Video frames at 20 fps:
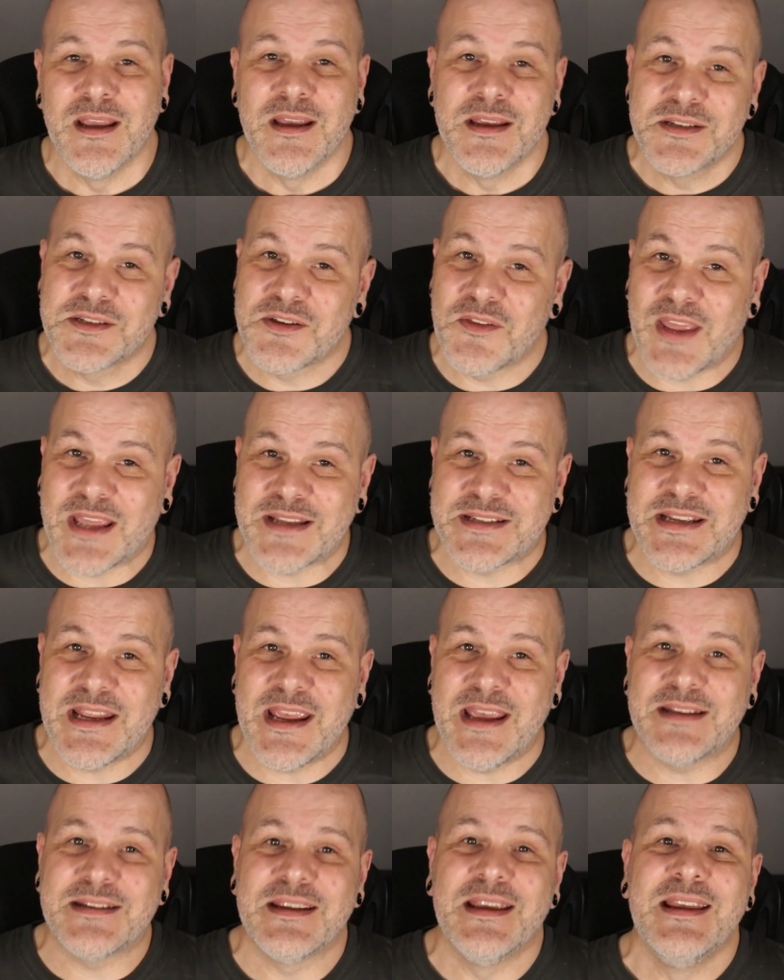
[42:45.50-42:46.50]
So that's
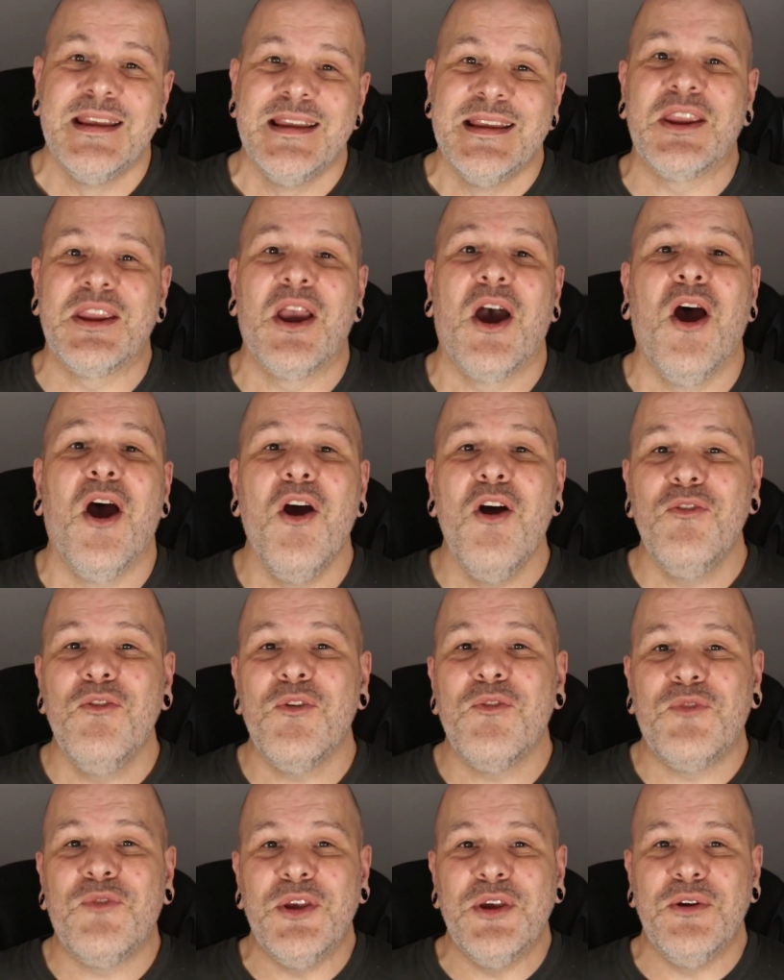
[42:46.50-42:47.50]
it. The
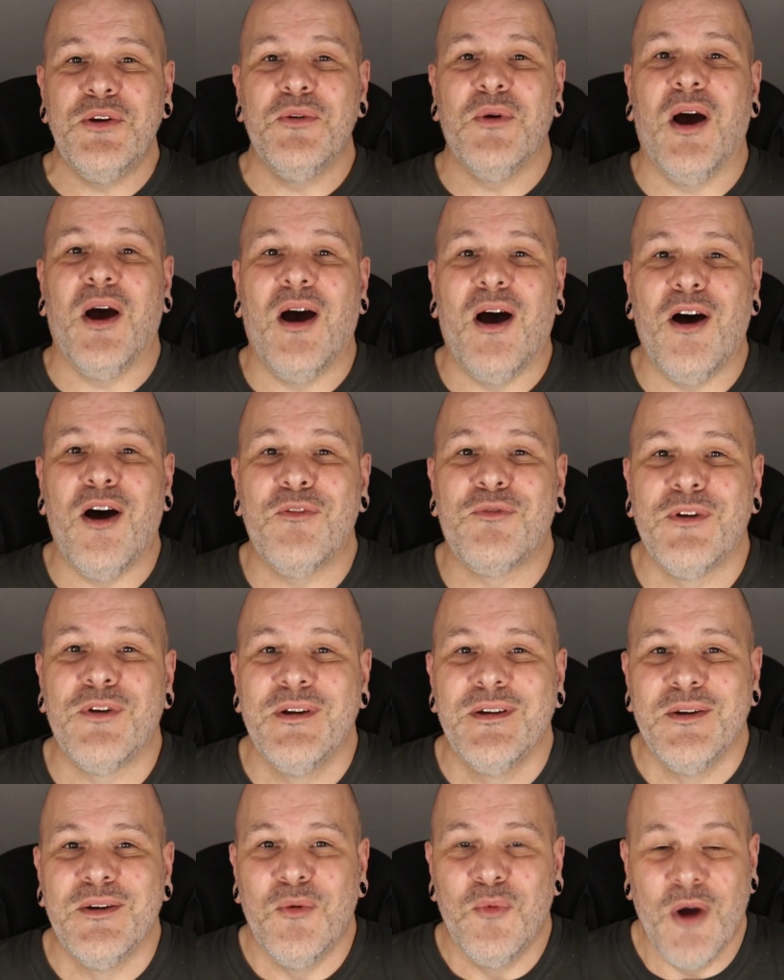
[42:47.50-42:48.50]
overview of
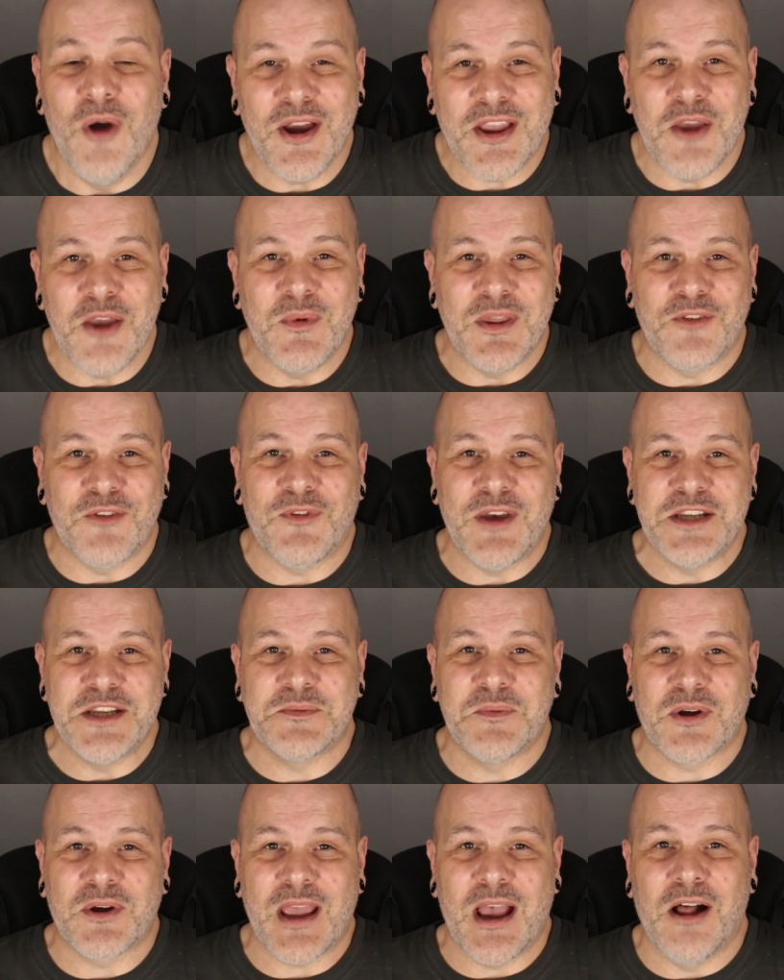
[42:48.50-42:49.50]
working with the
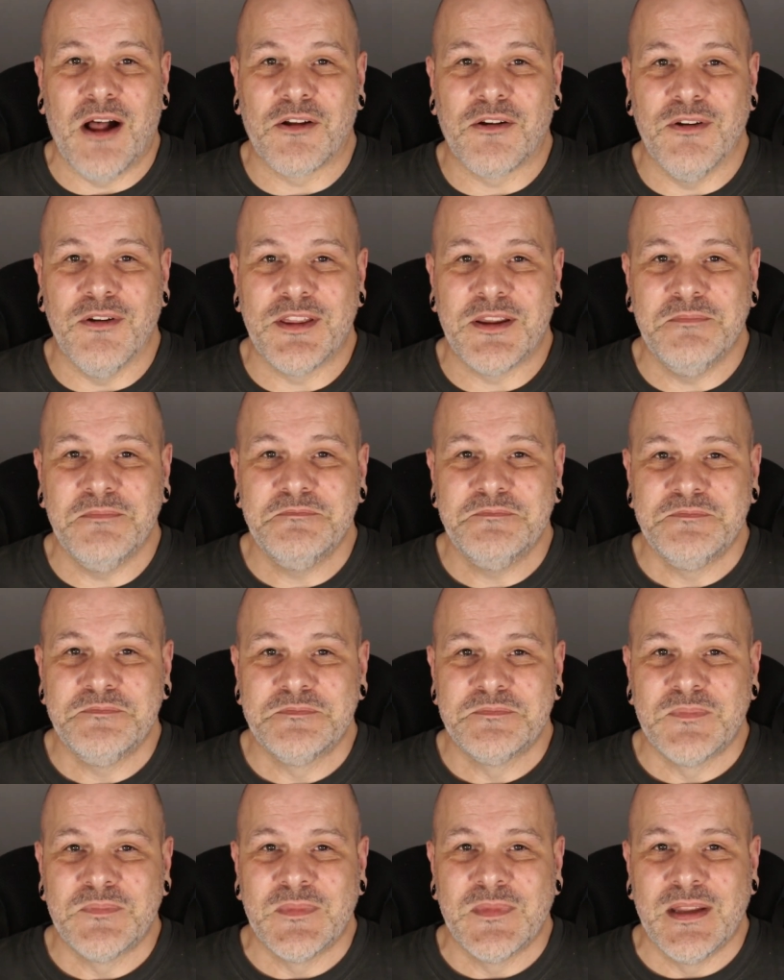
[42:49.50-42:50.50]
Facebook algorithm,
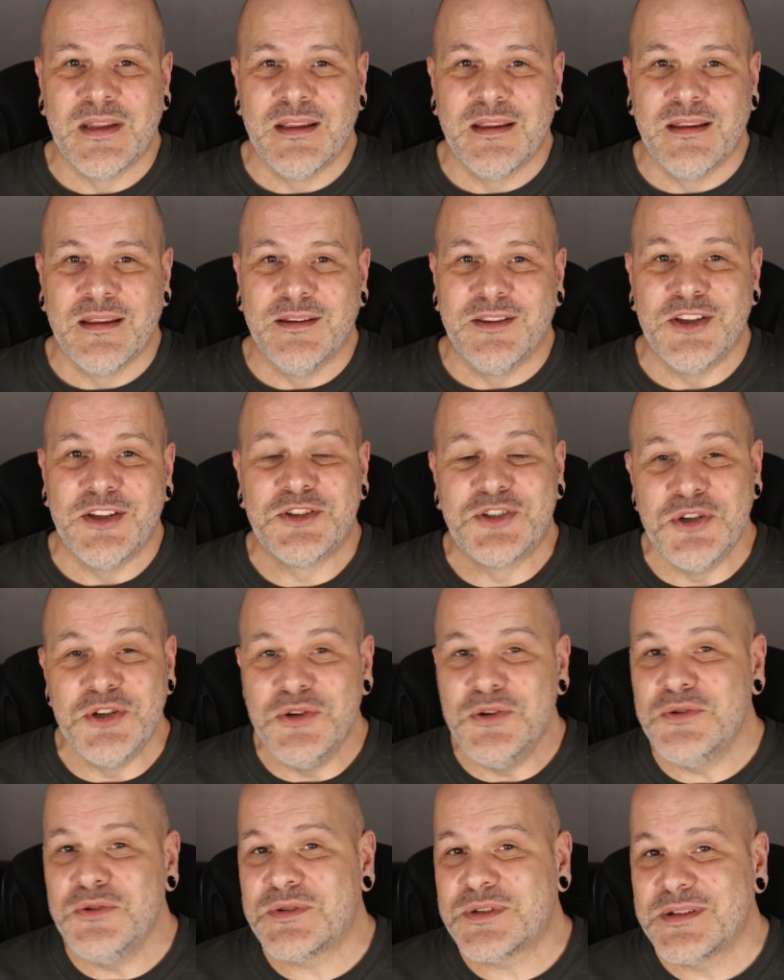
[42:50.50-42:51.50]
the
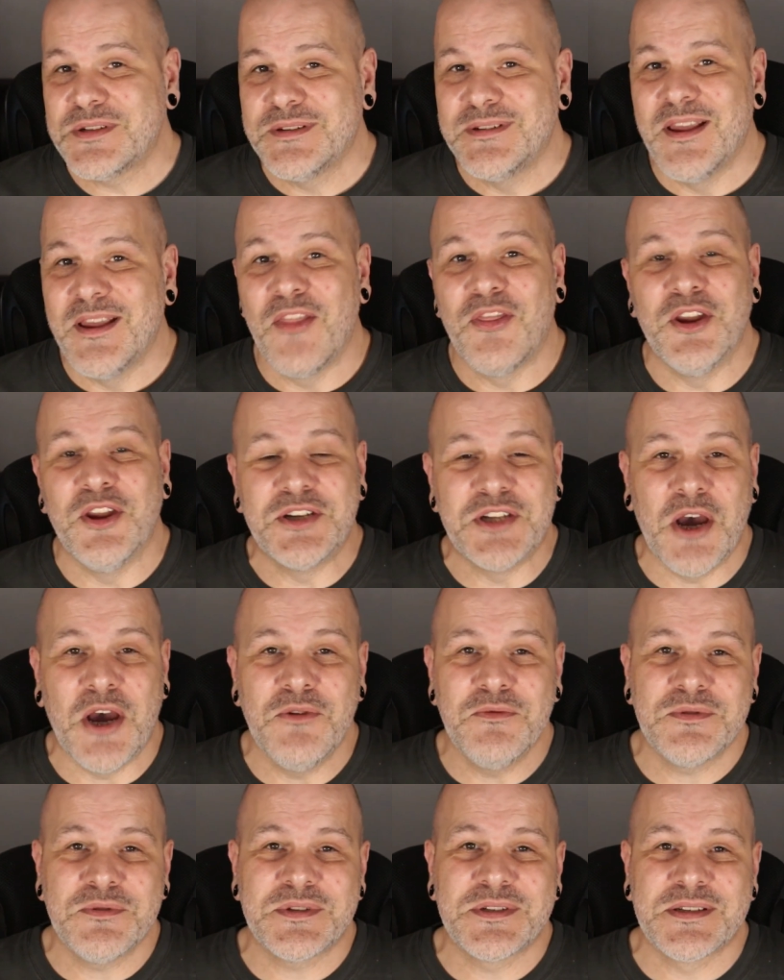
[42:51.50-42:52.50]
do's, the
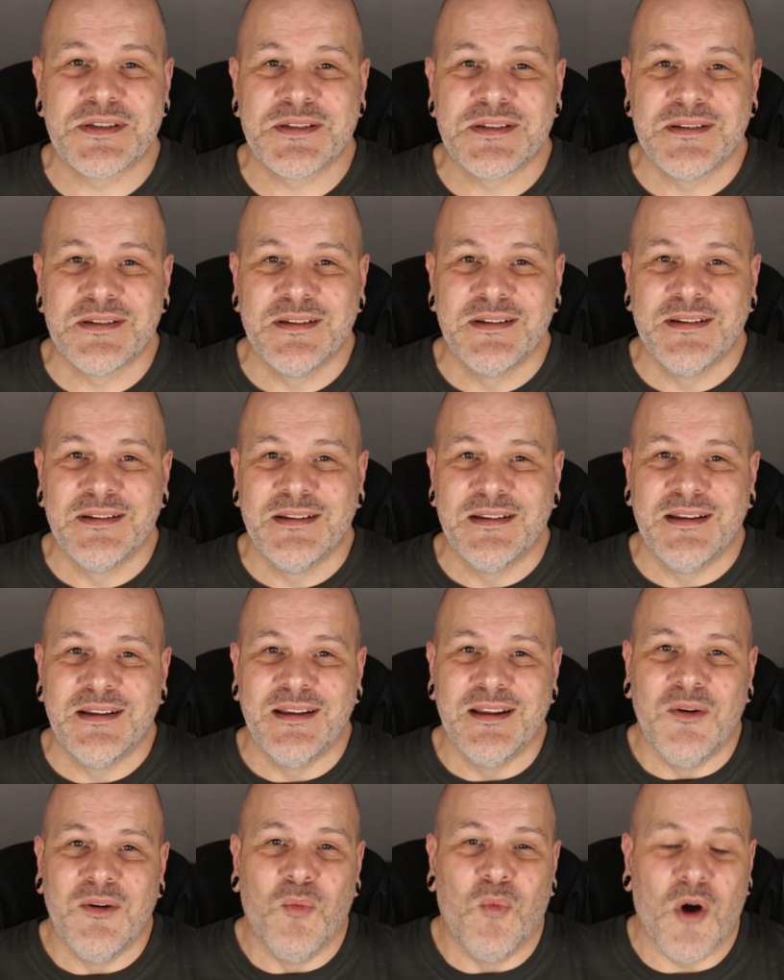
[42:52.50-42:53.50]
don'ts,
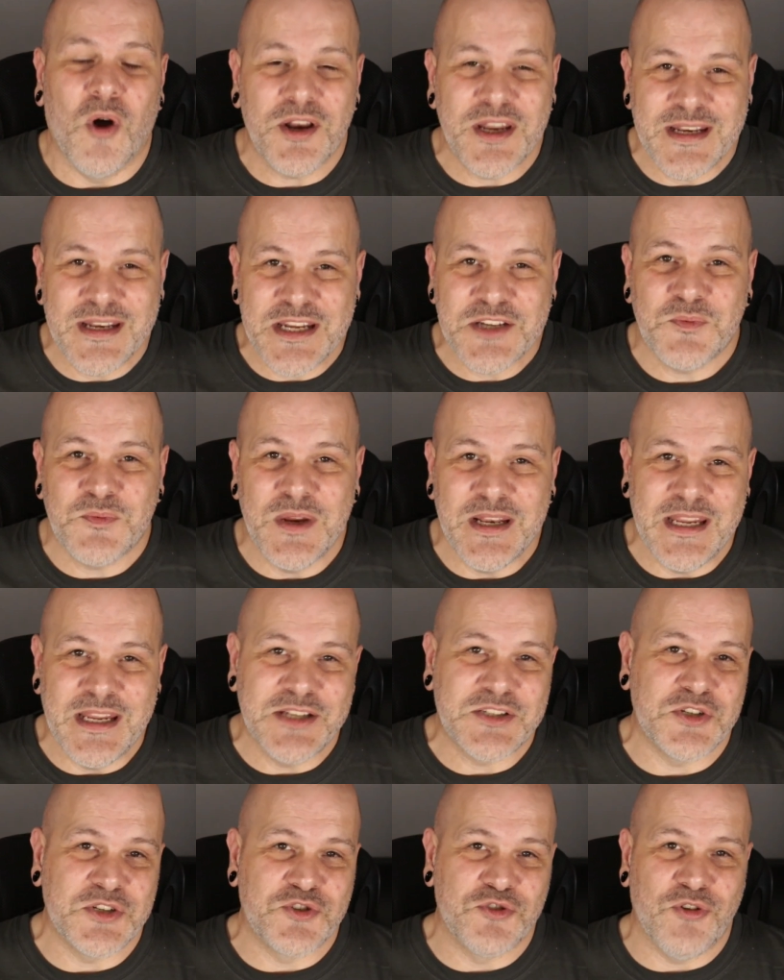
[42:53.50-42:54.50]
what it is we
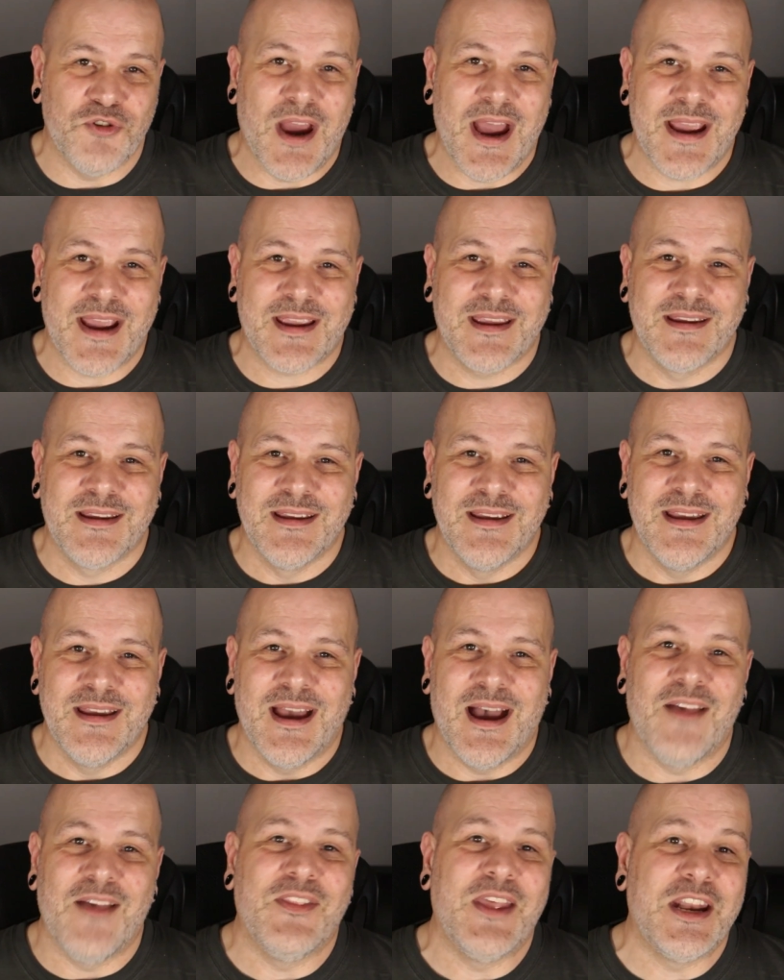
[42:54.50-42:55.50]
need to track,
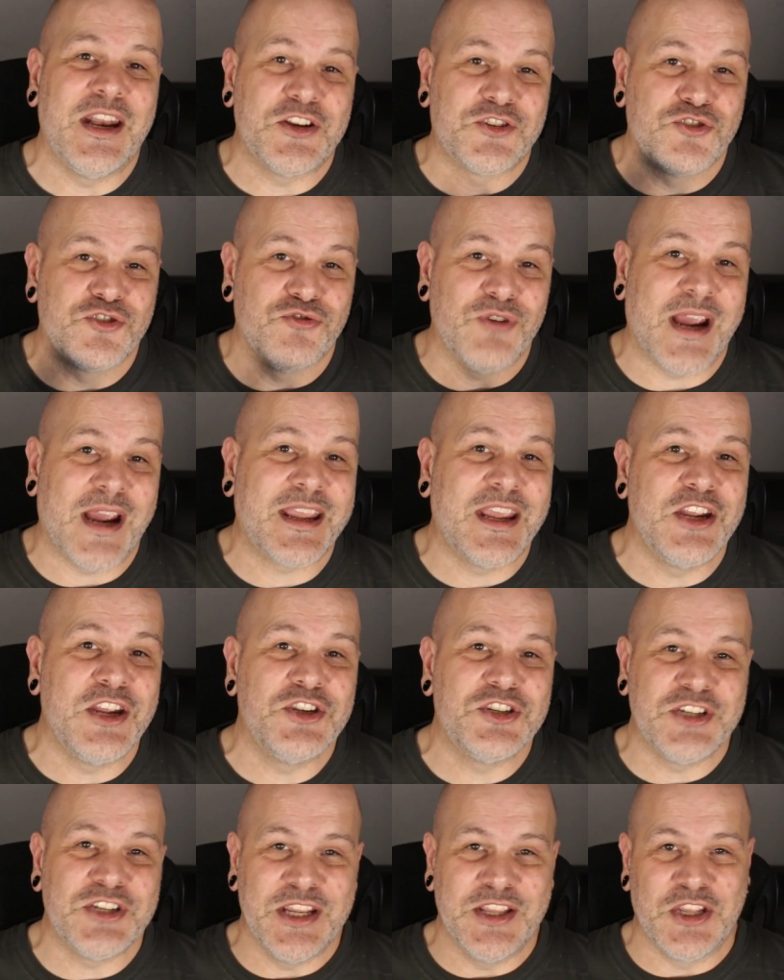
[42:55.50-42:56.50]
and then a tracking
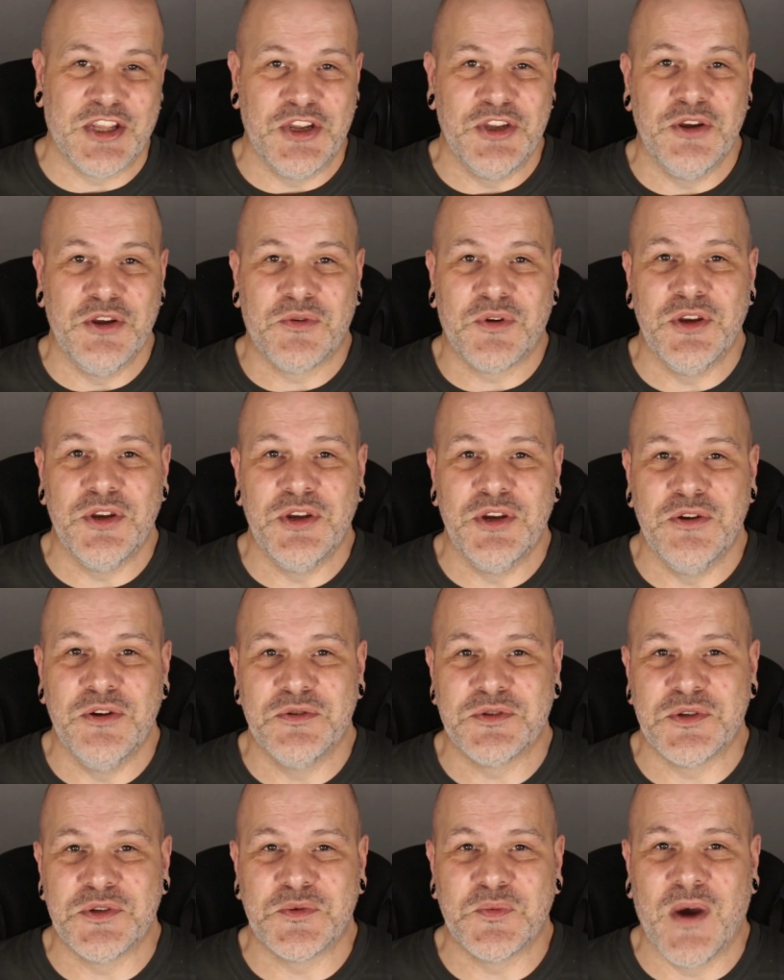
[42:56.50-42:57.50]
sheet that you can
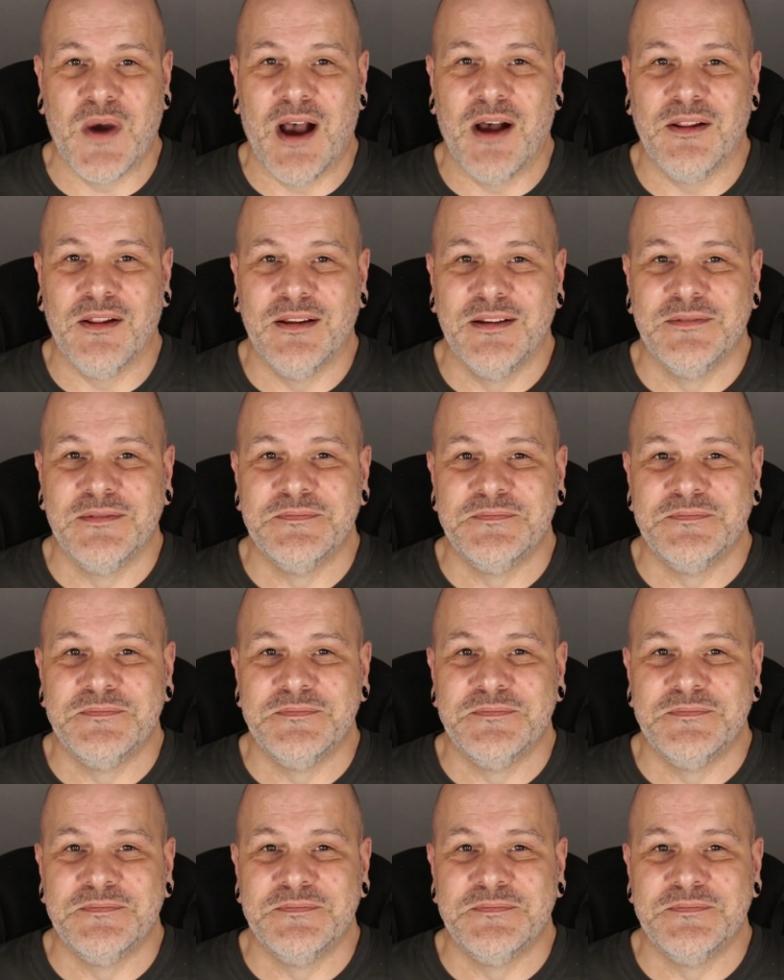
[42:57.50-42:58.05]
use as well.